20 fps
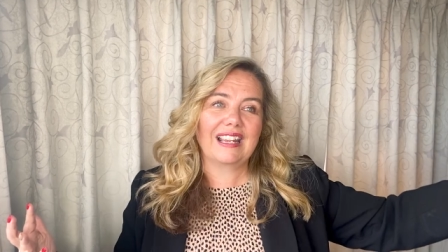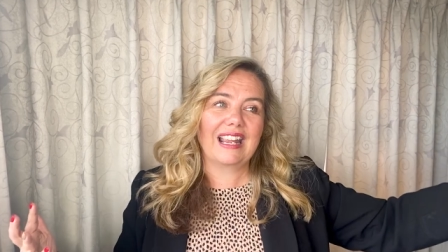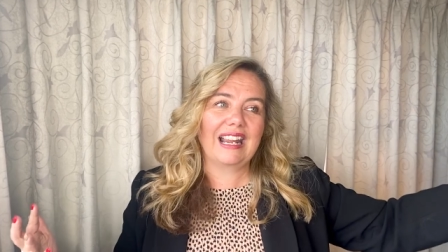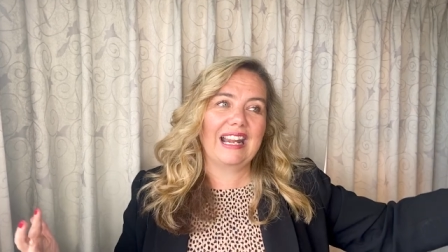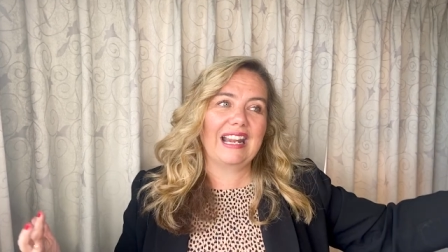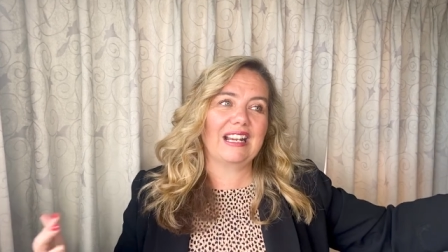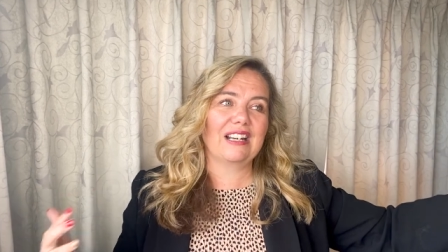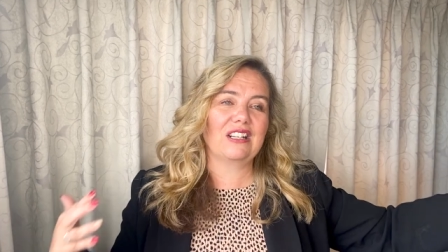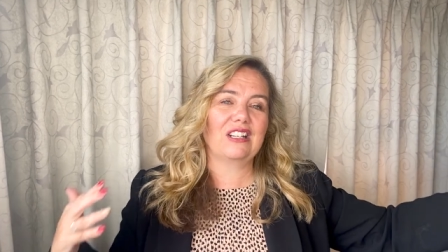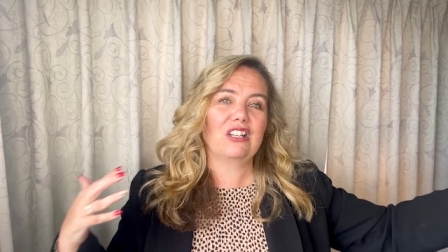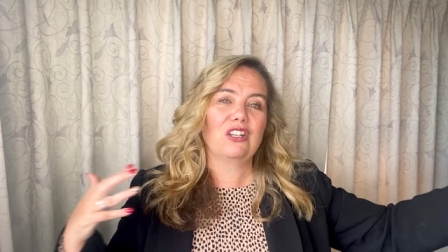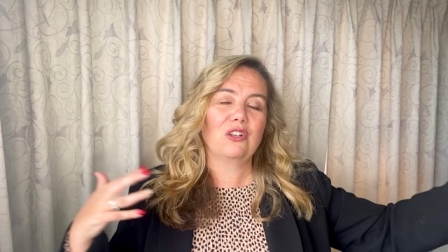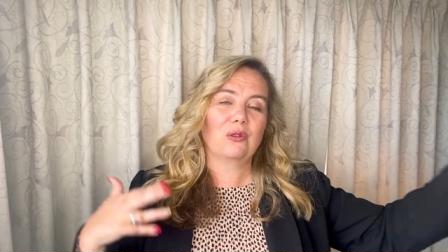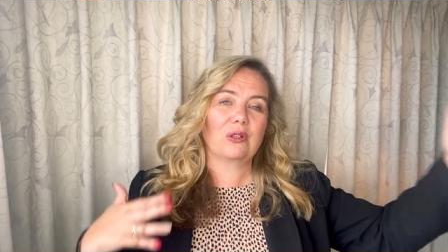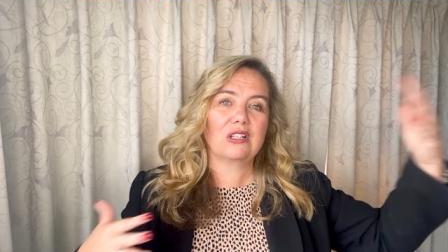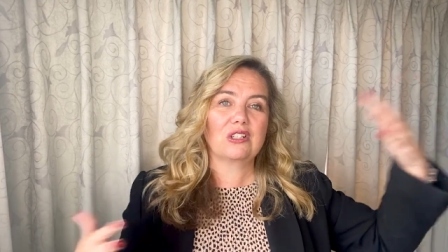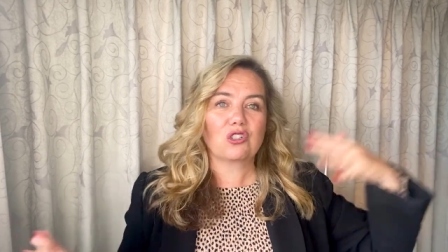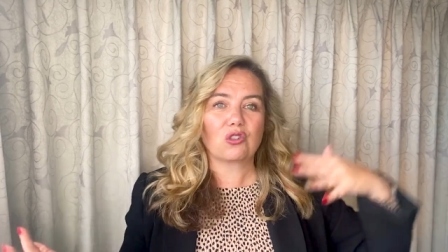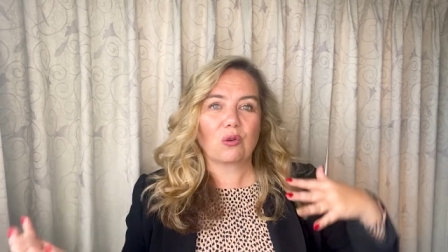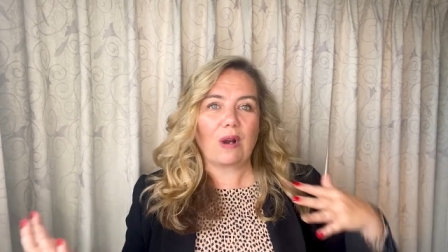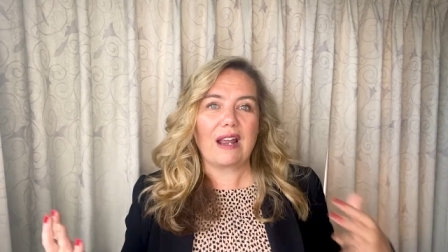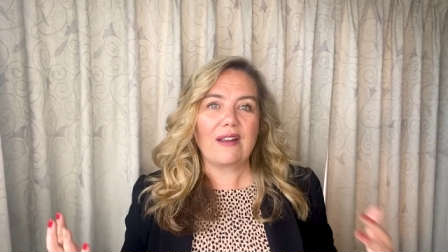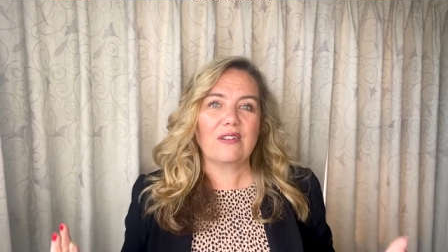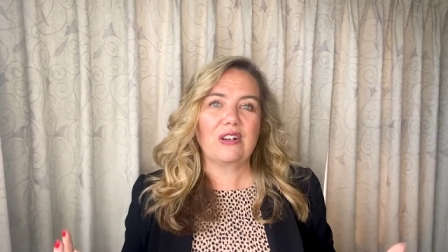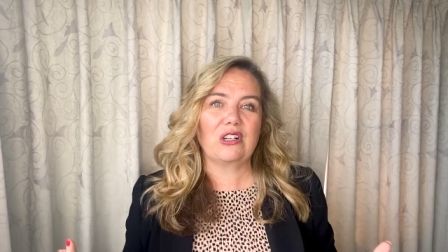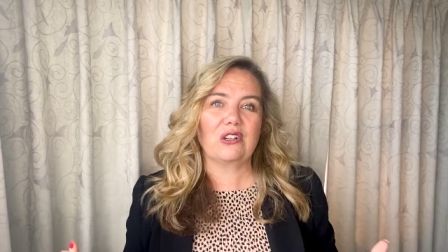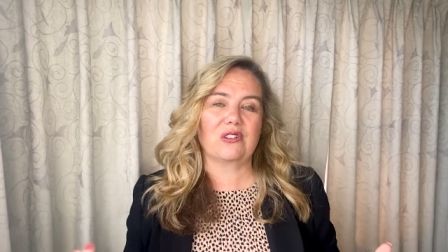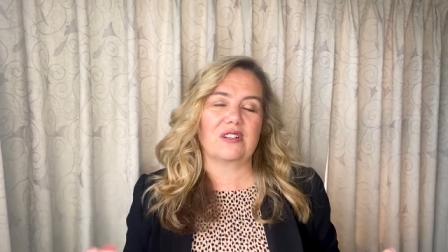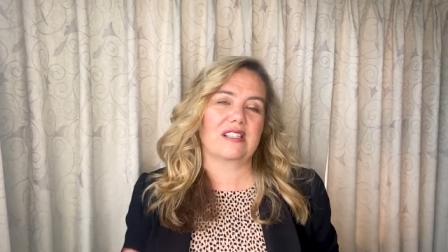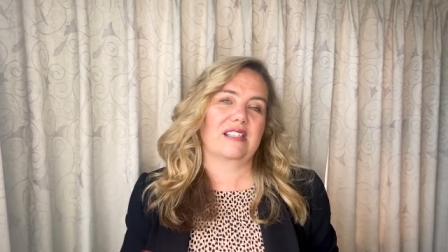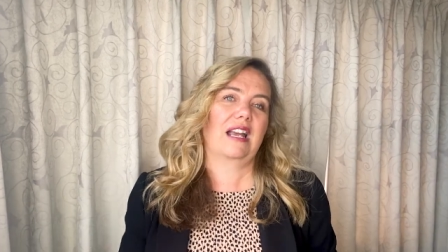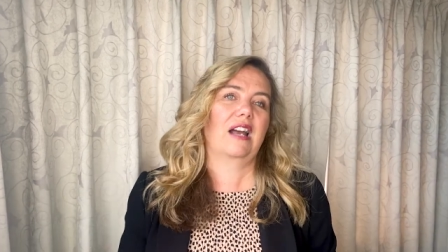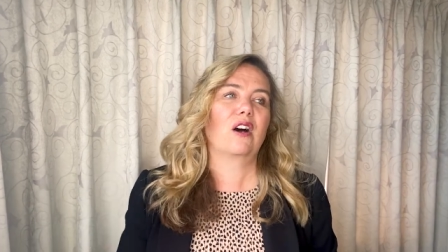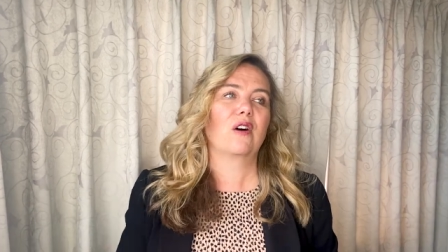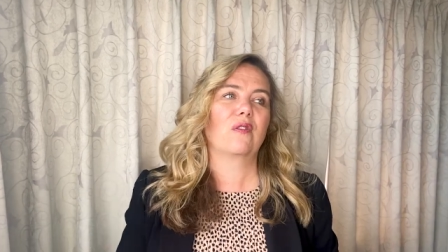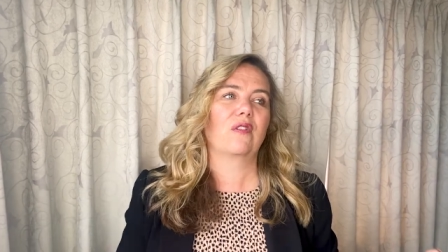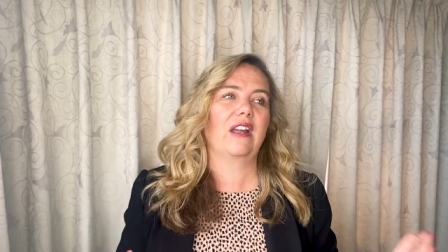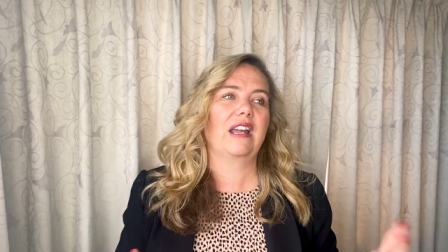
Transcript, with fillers: and you can drive it yourself,